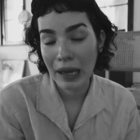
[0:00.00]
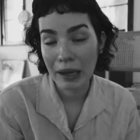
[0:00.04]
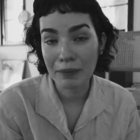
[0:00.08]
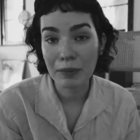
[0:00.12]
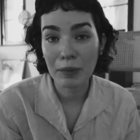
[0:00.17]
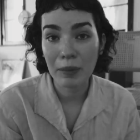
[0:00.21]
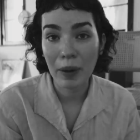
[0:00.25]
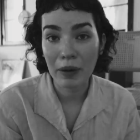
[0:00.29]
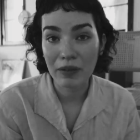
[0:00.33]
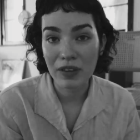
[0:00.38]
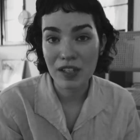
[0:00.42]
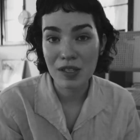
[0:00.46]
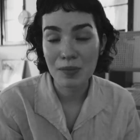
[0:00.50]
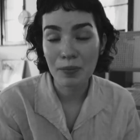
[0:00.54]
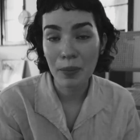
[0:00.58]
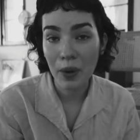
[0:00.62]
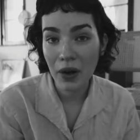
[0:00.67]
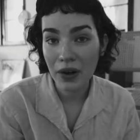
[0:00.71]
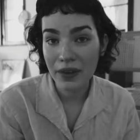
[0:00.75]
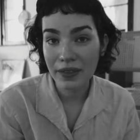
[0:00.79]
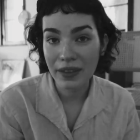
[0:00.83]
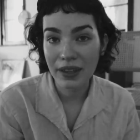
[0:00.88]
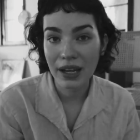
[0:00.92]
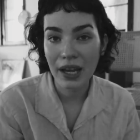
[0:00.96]
him about this
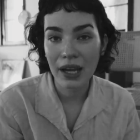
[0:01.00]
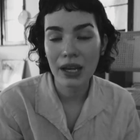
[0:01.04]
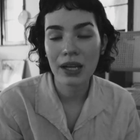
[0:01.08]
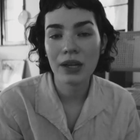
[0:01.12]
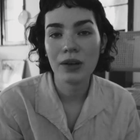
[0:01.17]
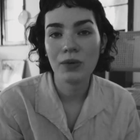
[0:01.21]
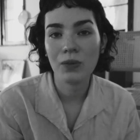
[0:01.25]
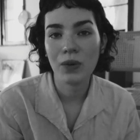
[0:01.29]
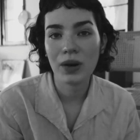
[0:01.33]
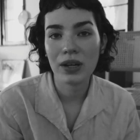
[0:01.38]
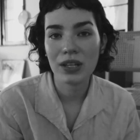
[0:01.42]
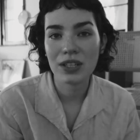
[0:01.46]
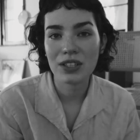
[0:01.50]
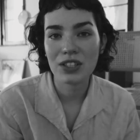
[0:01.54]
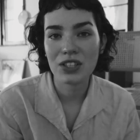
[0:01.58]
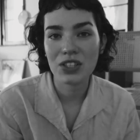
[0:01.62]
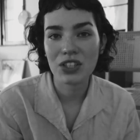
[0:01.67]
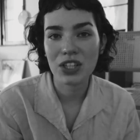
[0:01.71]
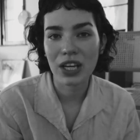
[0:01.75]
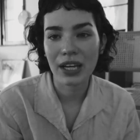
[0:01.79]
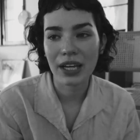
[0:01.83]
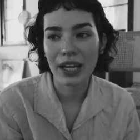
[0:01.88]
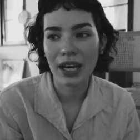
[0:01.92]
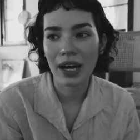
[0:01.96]
bar that I wanted to
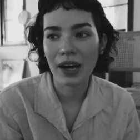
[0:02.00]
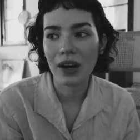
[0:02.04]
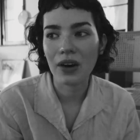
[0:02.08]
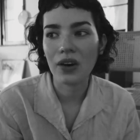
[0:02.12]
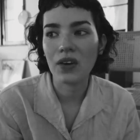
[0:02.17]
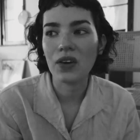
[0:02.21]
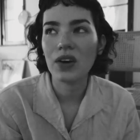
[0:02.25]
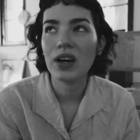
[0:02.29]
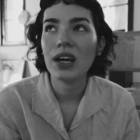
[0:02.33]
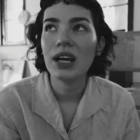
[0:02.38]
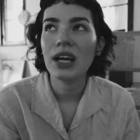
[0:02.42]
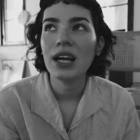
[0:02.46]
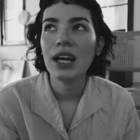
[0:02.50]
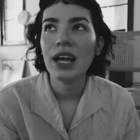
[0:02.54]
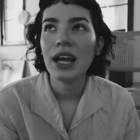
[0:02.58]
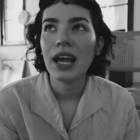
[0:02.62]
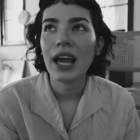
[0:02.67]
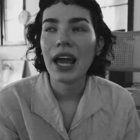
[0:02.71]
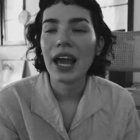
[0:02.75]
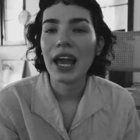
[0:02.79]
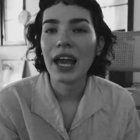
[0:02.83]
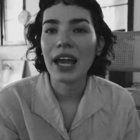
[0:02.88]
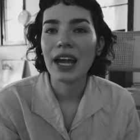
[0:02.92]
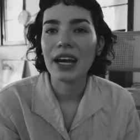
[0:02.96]
check out.
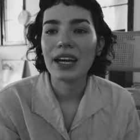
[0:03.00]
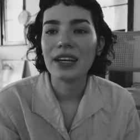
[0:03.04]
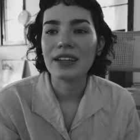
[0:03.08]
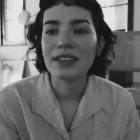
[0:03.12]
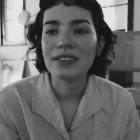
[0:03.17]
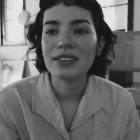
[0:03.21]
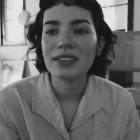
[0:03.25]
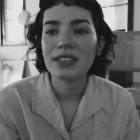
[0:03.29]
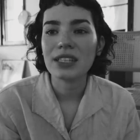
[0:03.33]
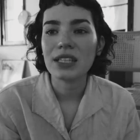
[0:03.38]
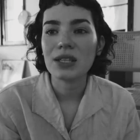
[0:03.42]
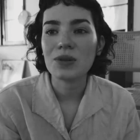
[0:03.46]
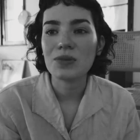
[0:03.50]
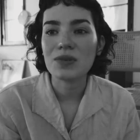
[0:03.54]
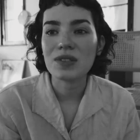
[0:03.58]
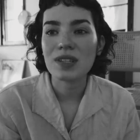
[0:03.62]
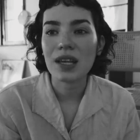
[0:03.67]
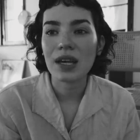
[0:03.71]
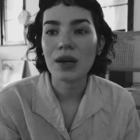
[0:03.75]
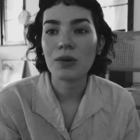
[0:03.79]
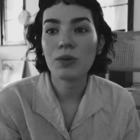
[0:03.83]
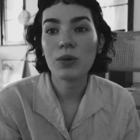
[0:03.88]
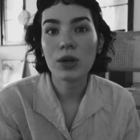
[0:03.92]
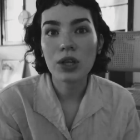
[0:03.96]
And he was
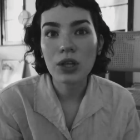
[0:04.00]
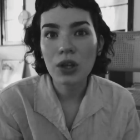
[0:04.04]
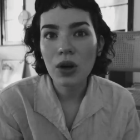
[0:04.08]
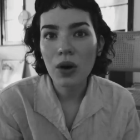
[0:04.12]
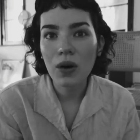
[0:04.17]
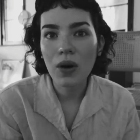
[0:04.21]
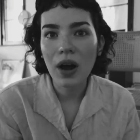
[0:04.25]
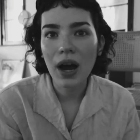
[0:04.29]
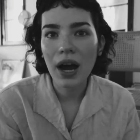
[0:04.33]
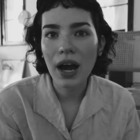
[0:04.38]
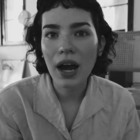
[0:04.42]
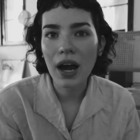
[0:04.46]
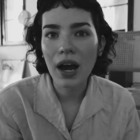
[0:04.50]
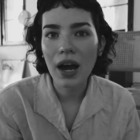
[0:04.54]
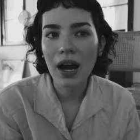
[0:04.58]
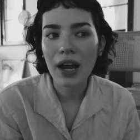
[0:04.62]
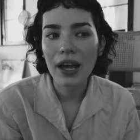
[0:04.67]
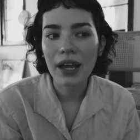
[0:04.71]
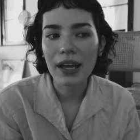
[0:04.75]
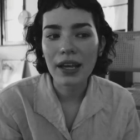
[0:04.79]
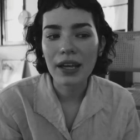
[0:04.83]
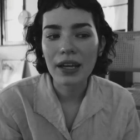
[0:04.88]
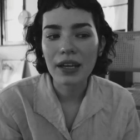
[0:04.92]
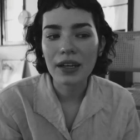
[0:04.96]
like, well, you know,
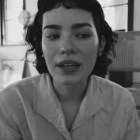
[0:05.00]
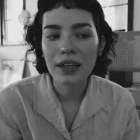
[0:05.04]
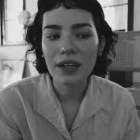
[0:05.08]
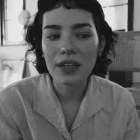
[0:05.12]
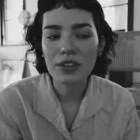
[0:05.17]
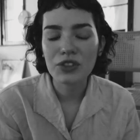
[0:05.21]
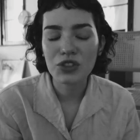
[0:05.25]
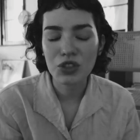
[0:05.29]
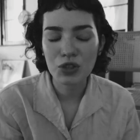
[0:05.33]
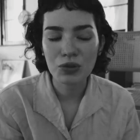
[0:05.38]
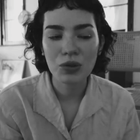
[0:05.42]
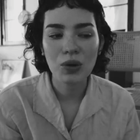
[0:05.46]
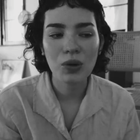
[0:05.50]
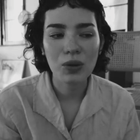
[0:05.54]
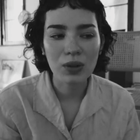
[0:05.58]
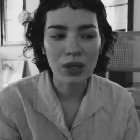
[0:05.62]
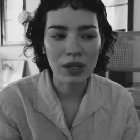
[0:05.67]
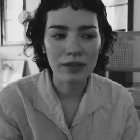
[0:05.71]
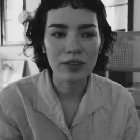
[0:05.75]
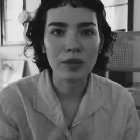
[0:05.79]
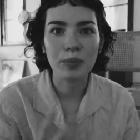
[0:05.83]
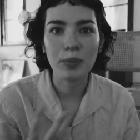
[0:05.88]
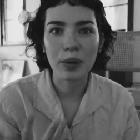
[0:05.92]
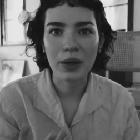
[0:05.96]
I do know
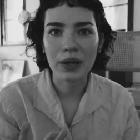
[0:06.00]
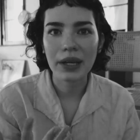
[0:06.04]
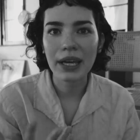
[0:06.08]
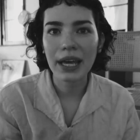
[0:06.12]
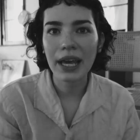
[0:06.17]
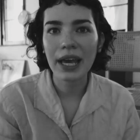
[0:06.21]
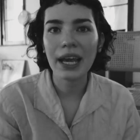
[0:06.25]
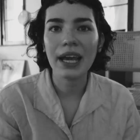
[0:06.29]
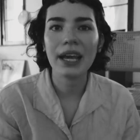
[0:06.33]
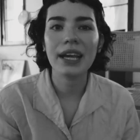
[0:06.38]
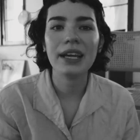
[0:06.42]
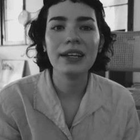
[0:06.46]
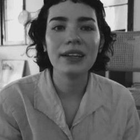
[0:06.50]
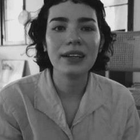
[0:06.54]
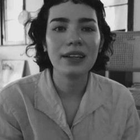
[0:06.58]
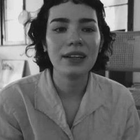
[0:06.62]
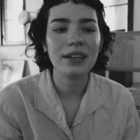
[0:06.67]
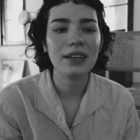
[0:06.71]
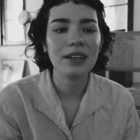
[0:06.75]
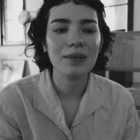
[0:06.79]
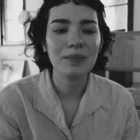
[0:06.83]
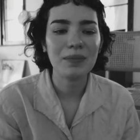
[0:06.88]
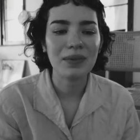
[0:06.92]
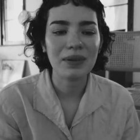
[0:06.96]
of a barcade,
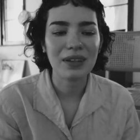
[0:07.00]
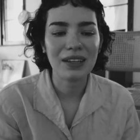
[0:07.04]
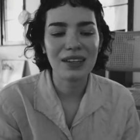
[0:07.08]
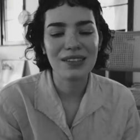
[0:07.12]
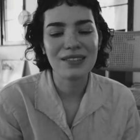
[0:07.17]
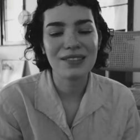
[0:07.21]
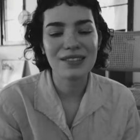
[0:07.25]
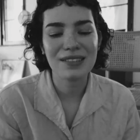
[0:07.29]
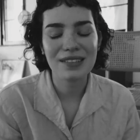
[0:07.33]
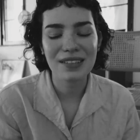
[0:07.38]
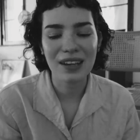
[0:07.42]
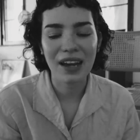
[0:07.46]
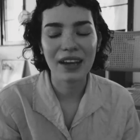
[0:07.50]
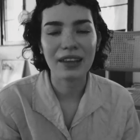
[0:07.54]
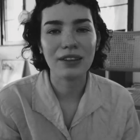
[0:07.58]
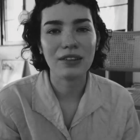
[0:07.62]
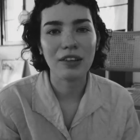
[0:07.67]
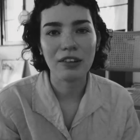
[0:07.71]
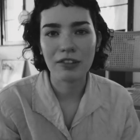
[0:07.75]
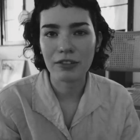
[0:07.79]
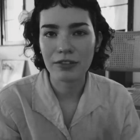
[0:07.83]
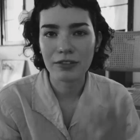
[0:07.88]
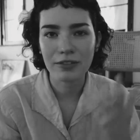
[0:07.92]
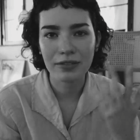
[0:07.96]
because I
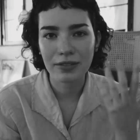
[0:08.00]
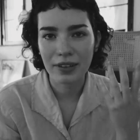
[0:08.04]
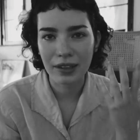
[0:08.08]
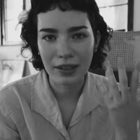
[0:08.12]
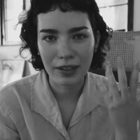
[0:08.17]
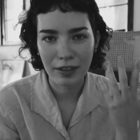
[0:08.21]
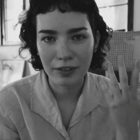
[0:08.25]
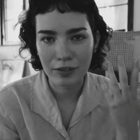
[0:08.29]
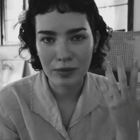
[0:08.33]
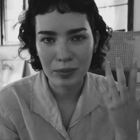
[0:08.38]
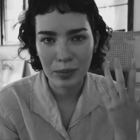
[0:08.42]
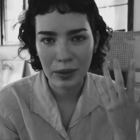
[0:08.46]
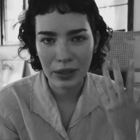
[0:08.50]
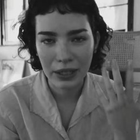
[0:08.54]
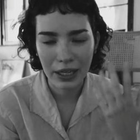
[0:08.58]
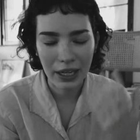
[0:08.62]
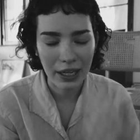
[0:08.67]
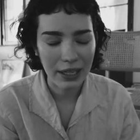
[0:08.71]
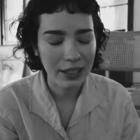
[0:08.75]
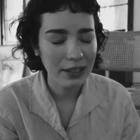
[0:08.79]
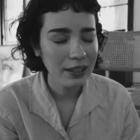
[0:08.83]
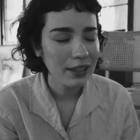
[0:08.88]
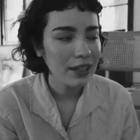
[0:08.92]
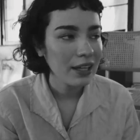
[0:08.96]
love a
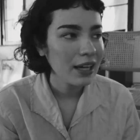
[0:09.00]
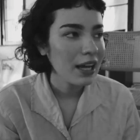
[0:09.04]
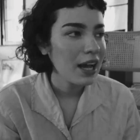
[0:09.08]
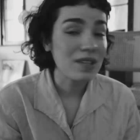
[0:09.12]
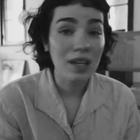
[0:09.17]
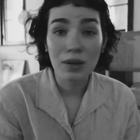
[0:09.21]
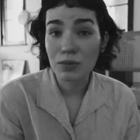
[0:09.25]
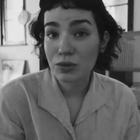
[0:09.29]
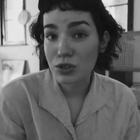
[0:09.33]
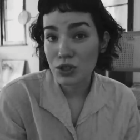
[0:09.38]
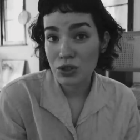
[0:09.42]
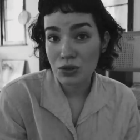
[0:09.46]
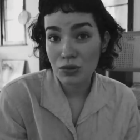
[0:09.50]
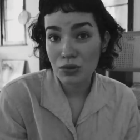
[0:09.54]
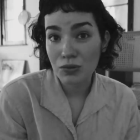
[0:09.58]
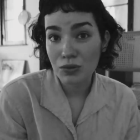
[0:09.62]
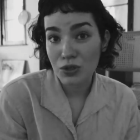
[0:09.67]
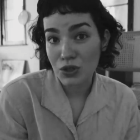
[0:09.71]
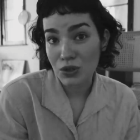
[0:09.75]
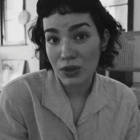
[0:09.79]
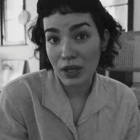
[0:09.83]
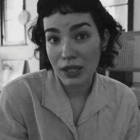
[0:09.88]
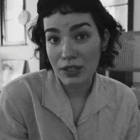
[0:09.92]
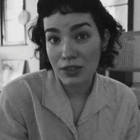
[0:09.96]
barcade. He's like, would
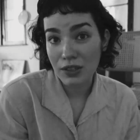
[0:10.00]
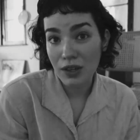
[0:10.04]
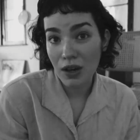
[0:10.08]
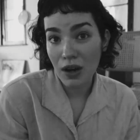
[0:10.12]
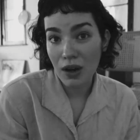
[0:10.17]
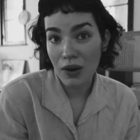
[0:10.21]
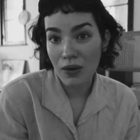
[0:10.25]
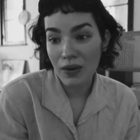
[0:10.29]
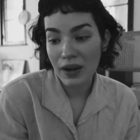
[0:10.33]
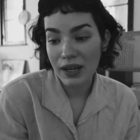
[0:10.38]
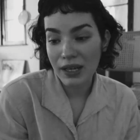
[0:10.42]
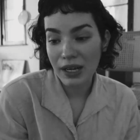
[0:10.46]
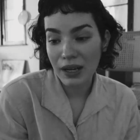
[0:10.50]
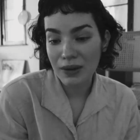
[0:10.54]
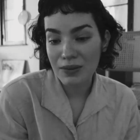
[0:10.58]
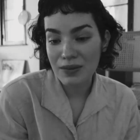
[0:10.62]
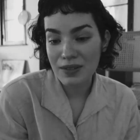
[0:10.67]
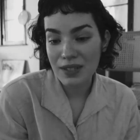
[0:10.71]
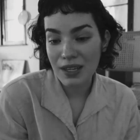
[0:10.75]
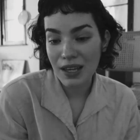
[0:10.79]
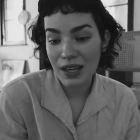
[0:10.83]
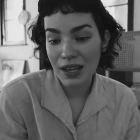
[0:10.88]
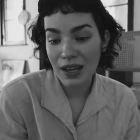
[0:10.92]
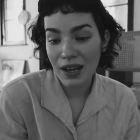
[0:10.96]
you like to go? And I
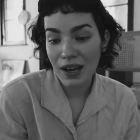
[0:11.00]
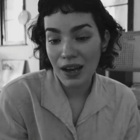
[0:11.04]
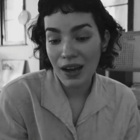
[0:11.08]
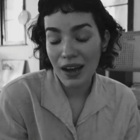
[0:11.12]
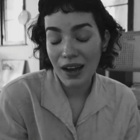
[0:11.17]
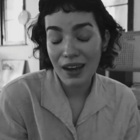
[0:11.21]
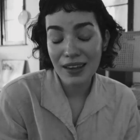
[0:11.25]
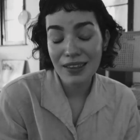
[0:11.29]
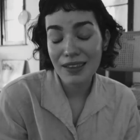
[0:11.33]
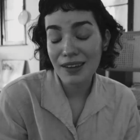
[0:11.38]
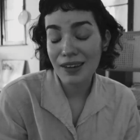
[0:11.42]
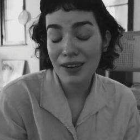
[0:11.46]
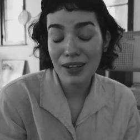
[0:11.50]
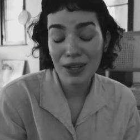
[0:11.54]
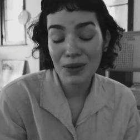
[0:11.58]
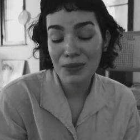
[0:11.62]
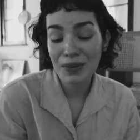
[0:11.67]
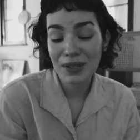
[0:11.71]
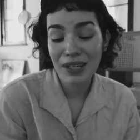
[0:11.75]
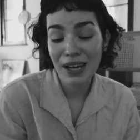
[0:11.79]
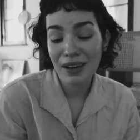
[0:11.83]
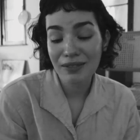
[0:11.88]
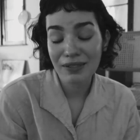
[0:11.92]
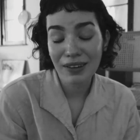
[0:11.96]
was like, I thought you
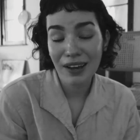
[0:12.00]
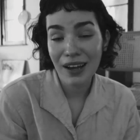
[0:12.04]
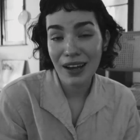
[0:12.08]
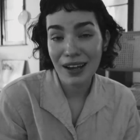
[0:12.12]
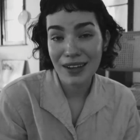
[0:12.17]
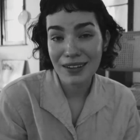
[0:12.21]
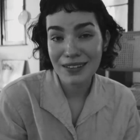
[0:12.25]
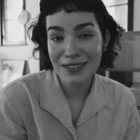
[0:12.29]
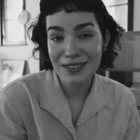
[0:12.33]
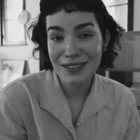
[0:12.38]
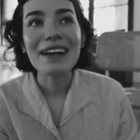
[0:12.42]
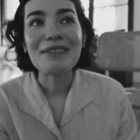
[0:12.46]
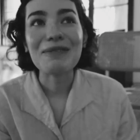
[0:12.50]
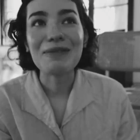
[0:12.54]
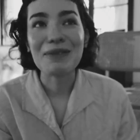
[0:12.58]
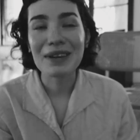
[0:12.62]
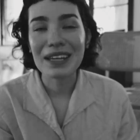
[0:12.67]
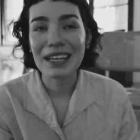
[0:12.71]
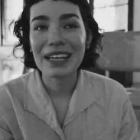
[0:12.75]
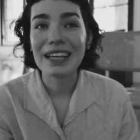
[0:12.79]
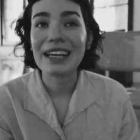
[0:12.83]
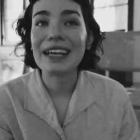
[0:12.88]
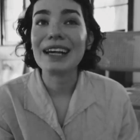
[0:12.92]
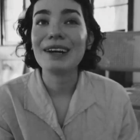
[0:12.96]
would never ask.
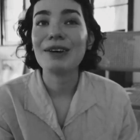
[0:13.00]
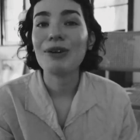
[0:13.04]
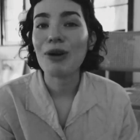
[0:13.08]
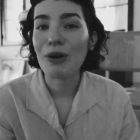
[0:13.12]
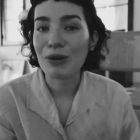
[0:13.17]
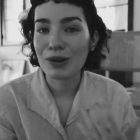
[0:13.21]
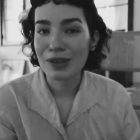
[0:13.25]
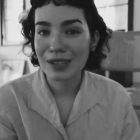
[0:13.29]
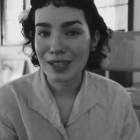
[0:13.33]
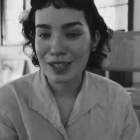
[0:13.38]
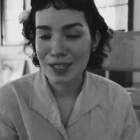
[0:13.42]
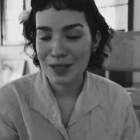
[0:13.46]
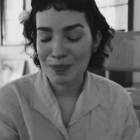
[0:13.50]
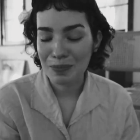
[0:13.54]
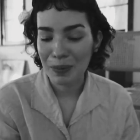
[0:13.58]
We go to this